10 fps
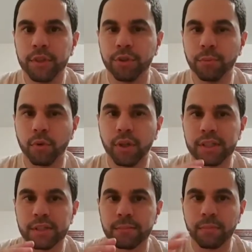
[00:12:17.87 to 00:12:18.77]

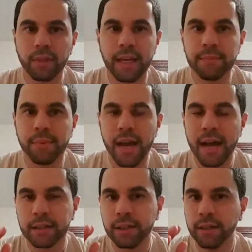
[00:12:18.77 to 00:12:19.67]
humorous, laid
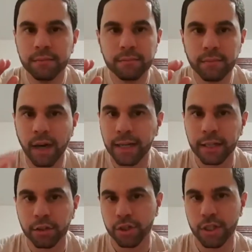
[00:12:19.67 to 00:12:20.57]
back, high
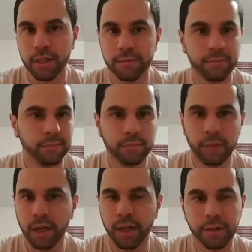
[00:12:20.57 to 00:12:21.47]
energy,
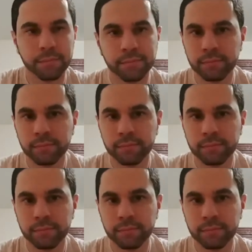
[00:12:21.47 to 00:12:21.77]
I